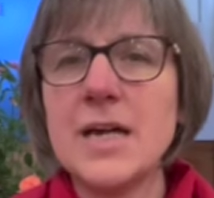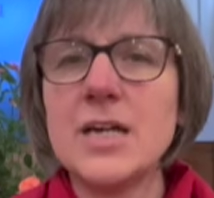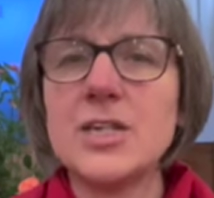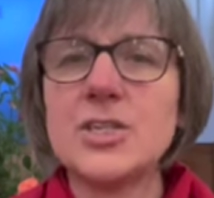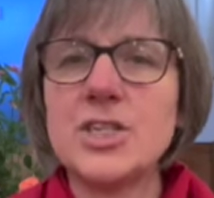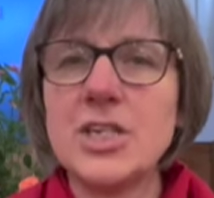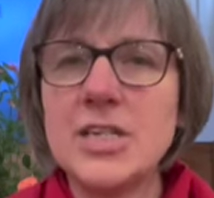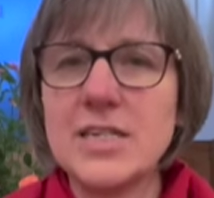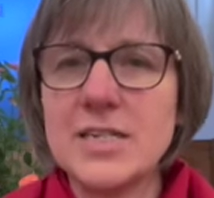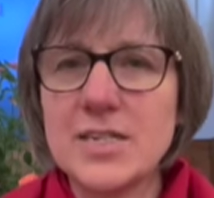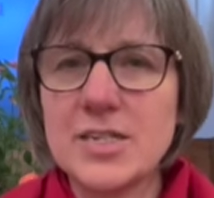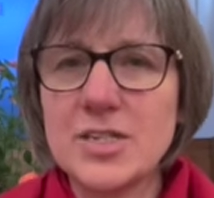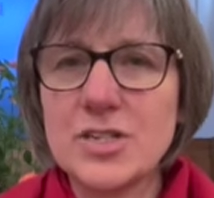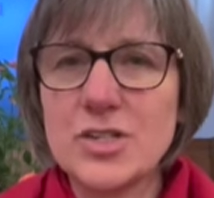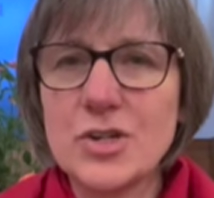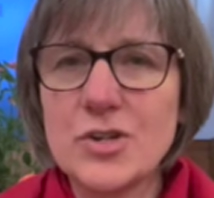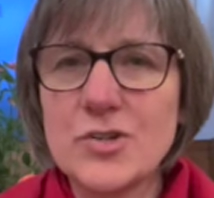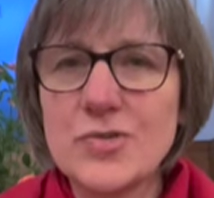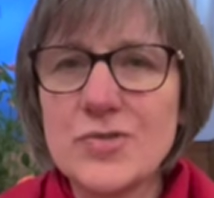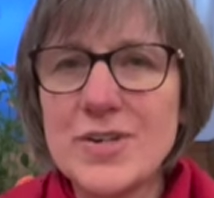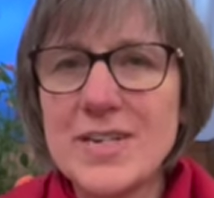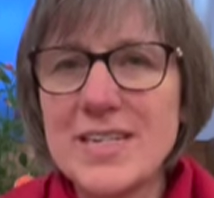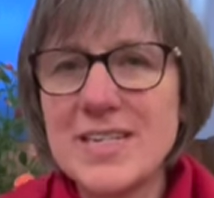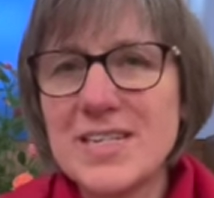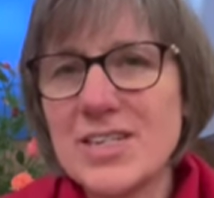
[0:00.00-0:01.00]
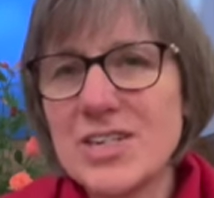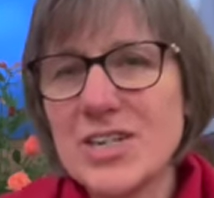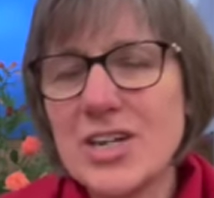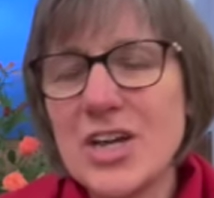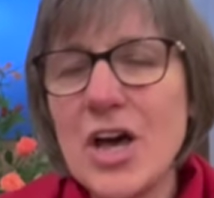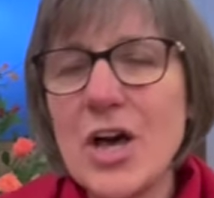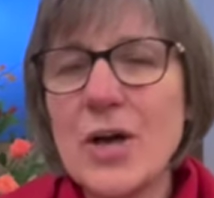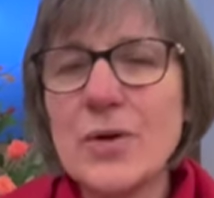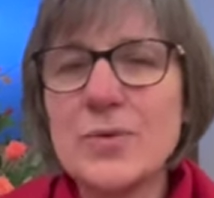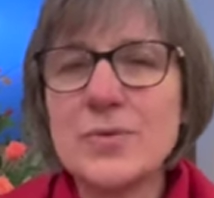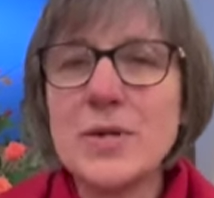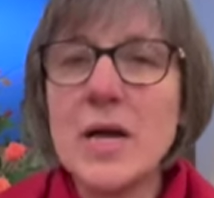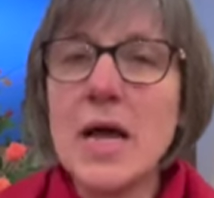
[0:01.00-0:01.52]
Jesus agrees to
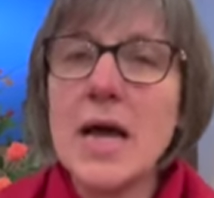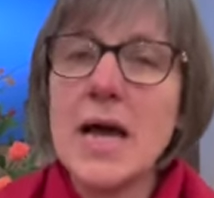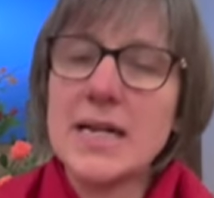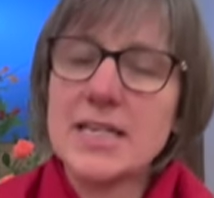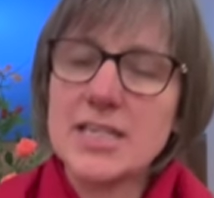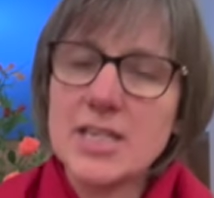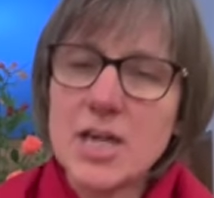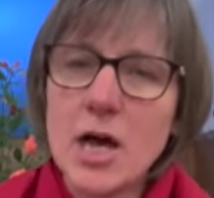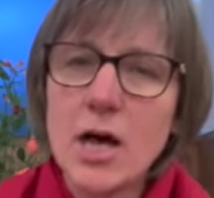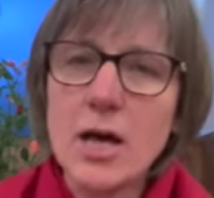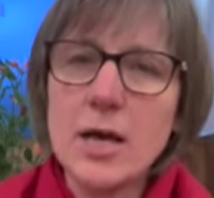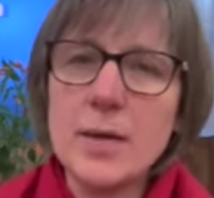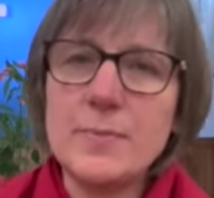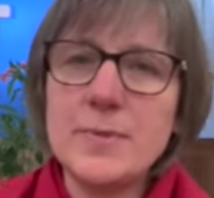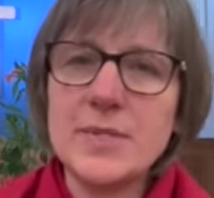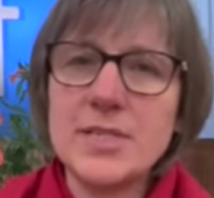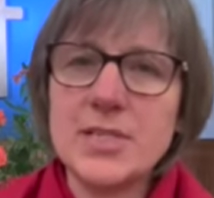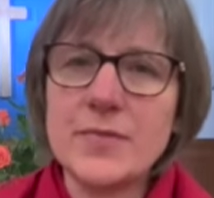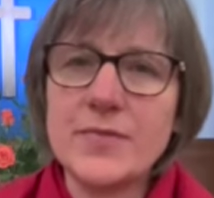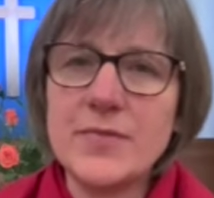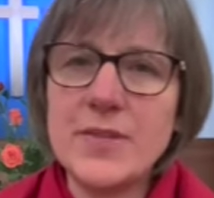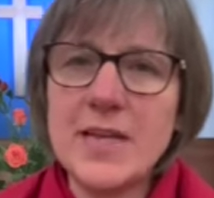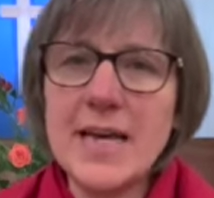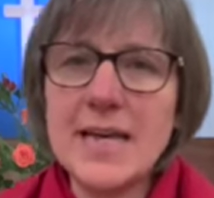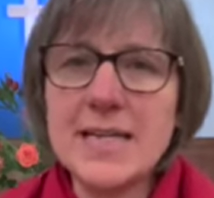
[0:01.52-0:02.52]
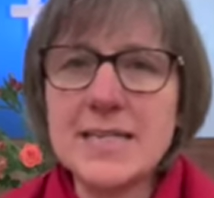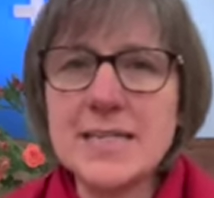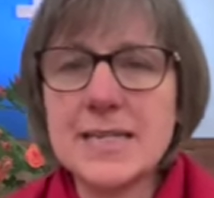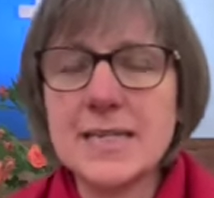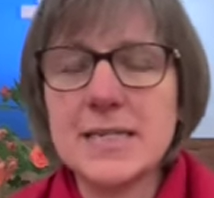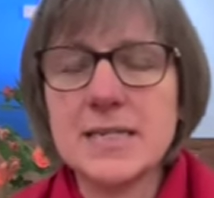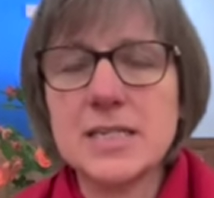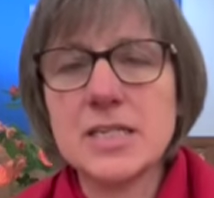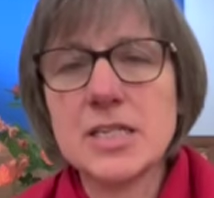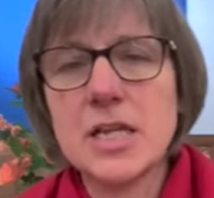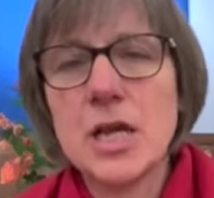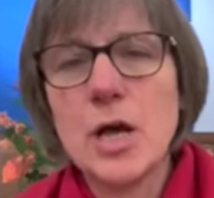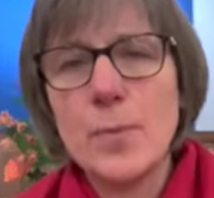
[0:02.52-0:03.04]
go. Time is of the
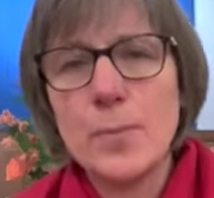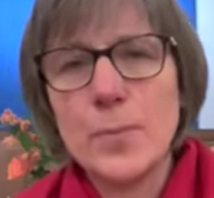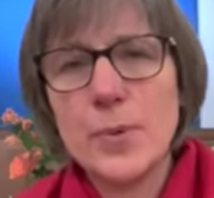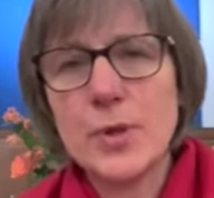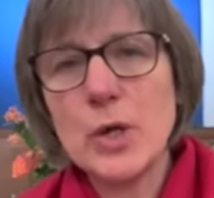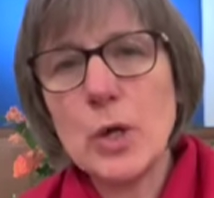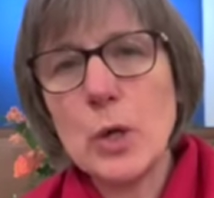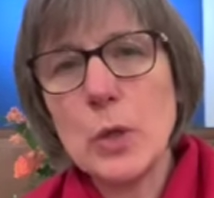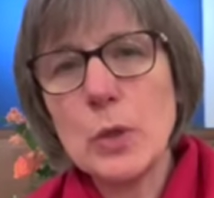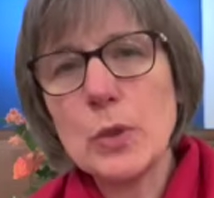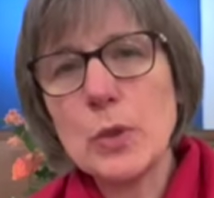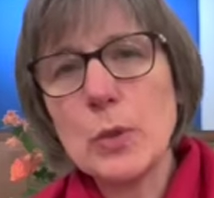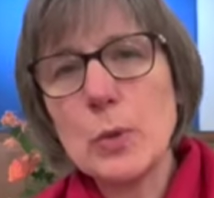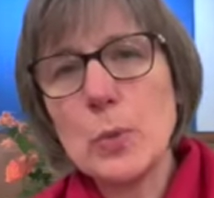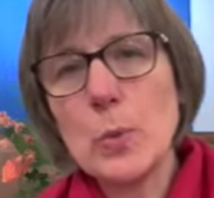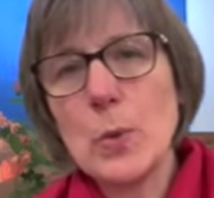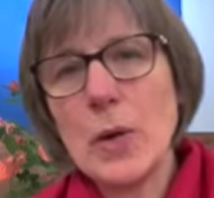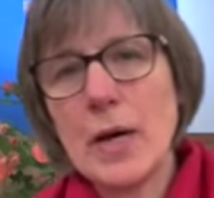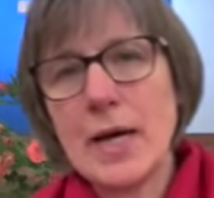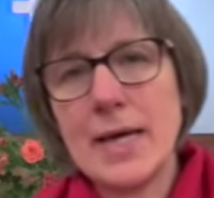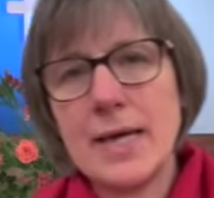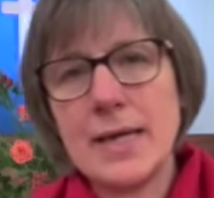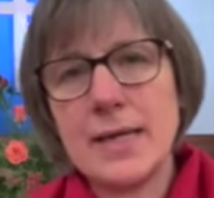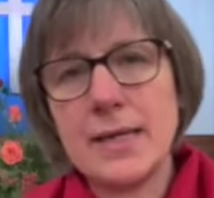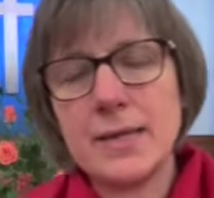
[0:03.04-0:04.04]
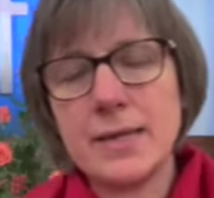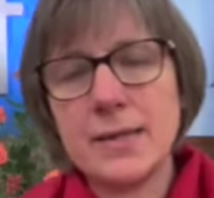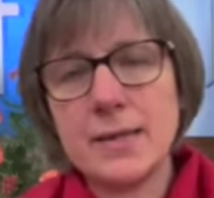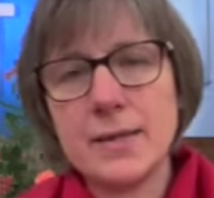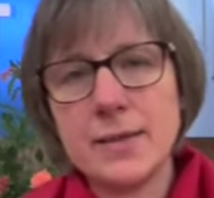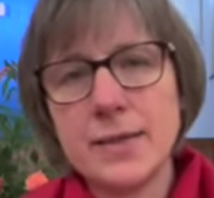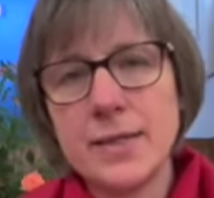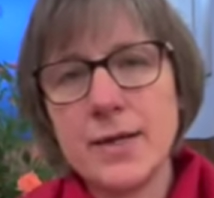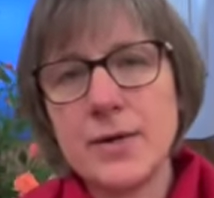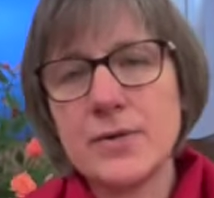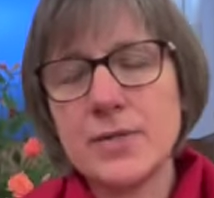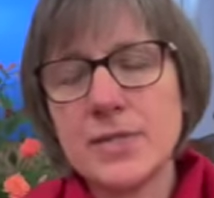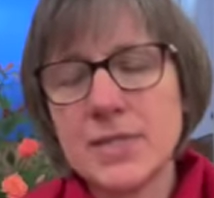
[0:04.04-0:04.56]
essence. But on the way,
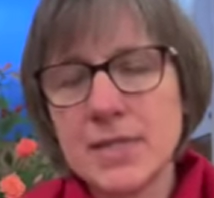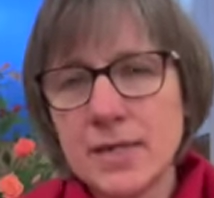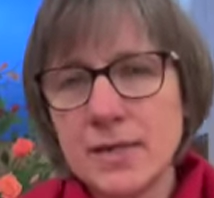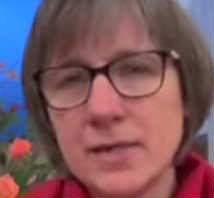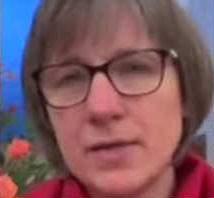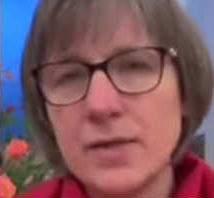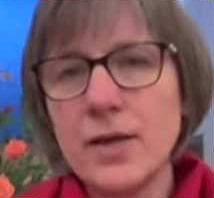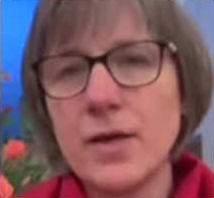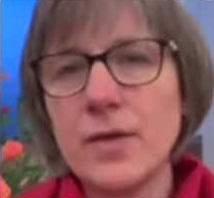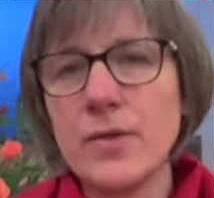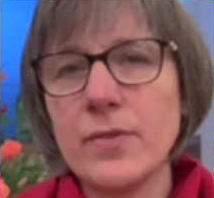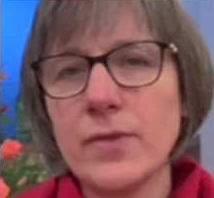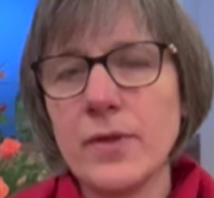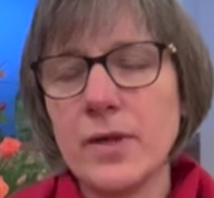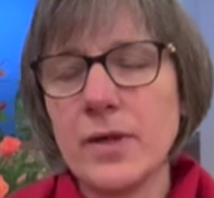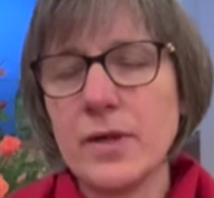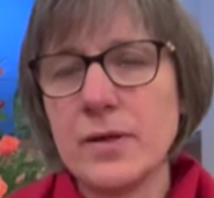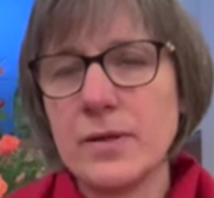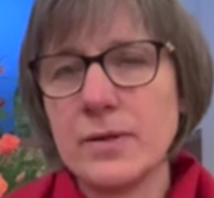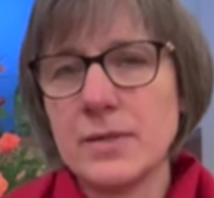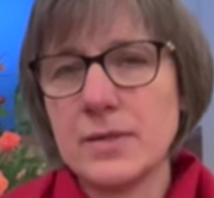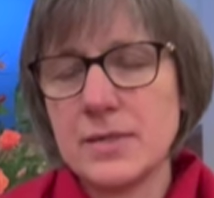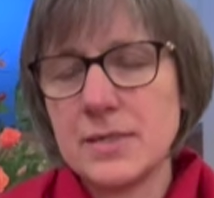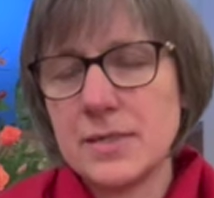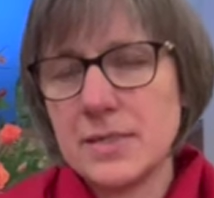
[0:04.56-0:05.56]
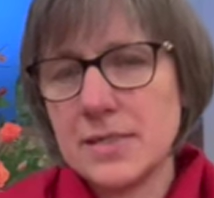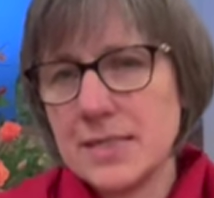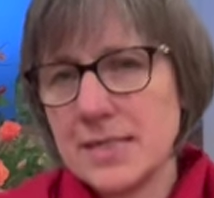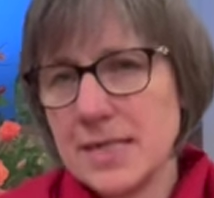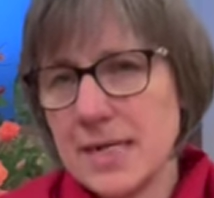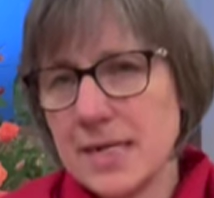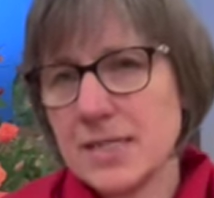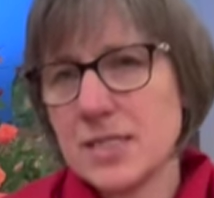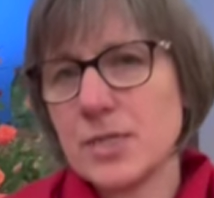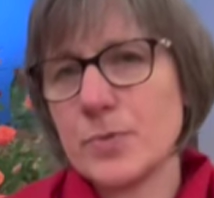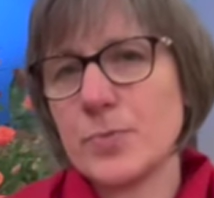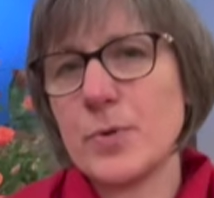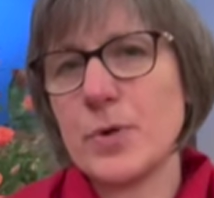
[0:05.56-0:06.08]
there is another
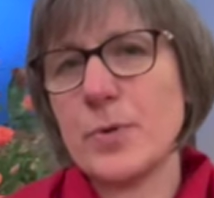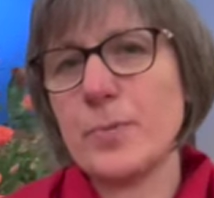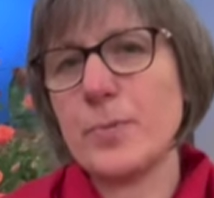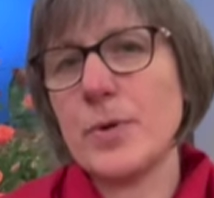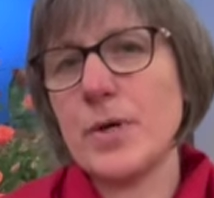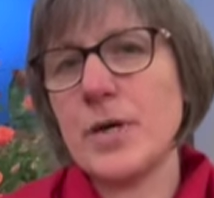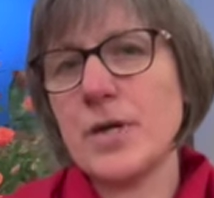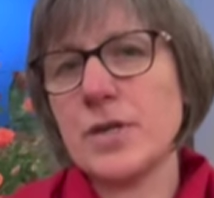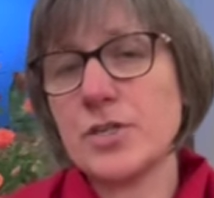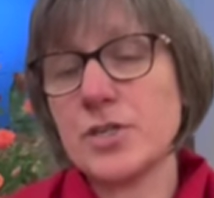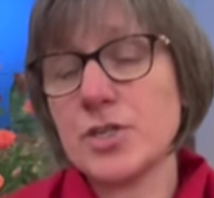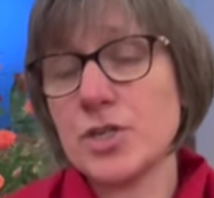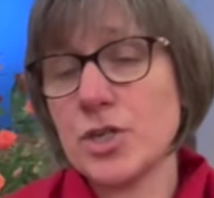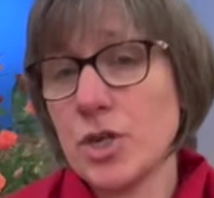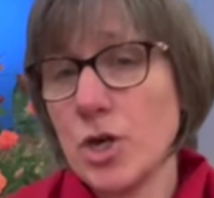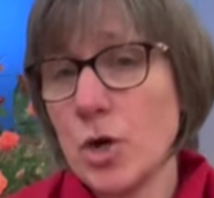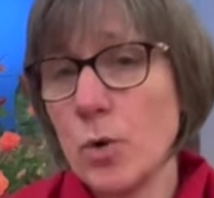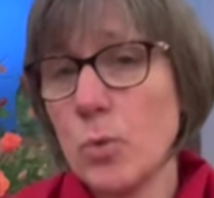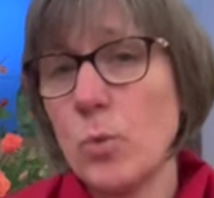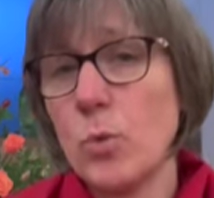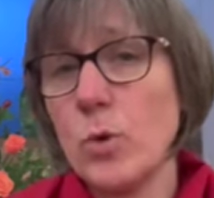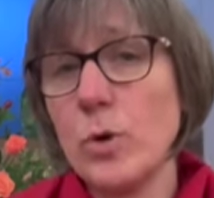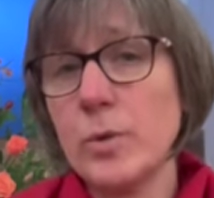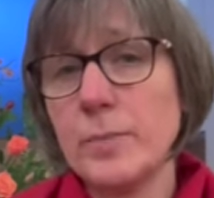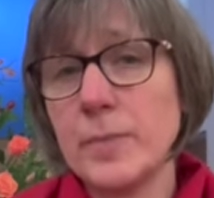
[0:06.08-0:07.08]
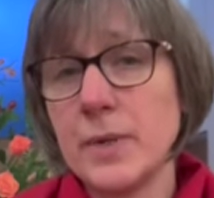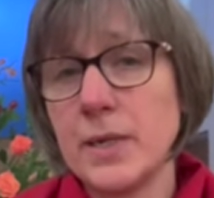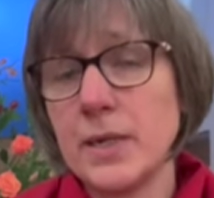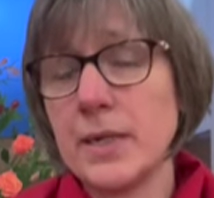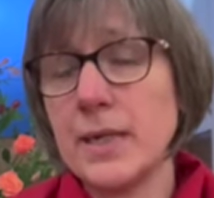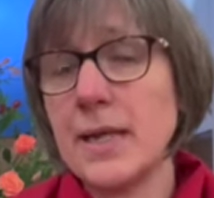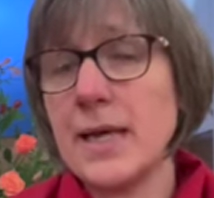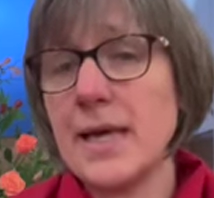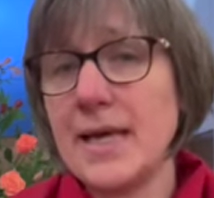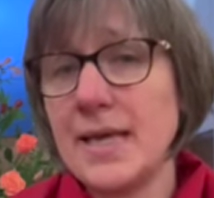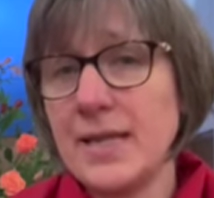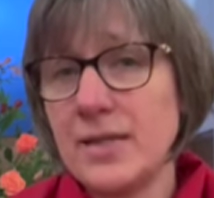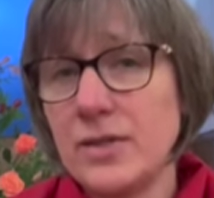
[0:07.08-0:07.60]
desperate person, a
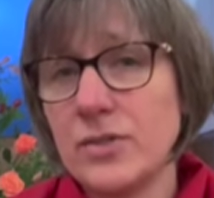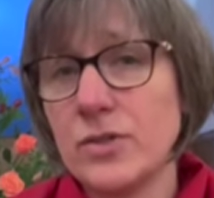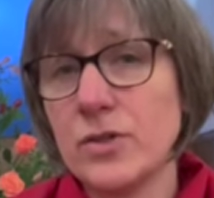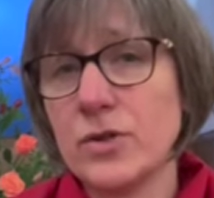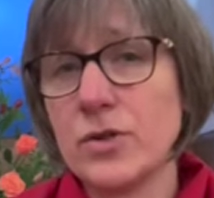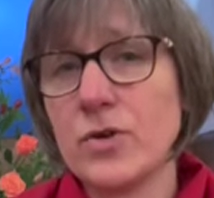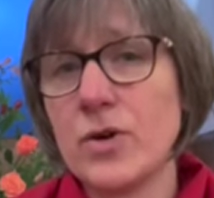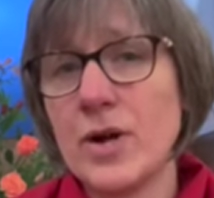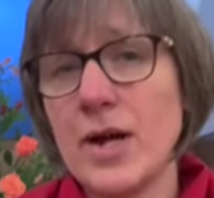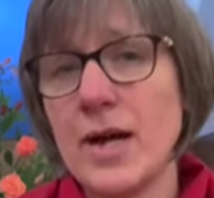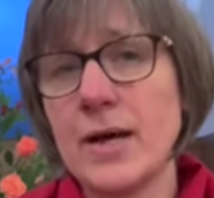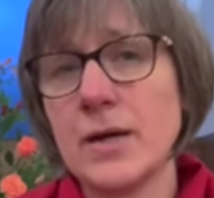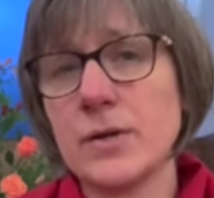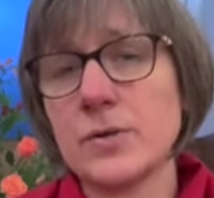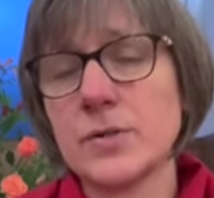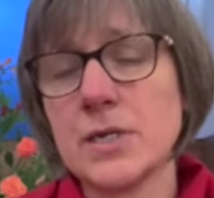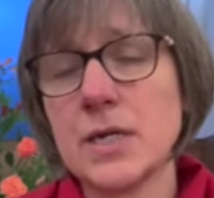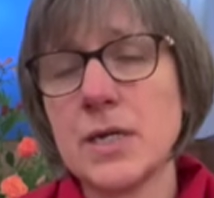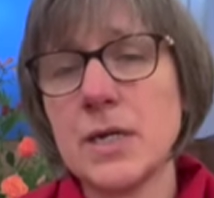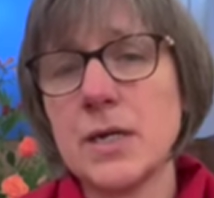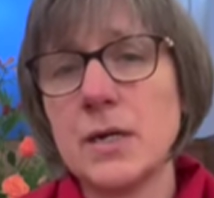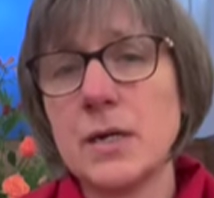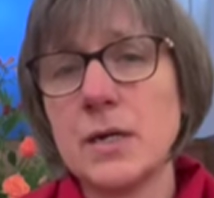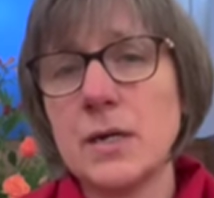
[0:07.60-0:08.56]
woman in the crowd.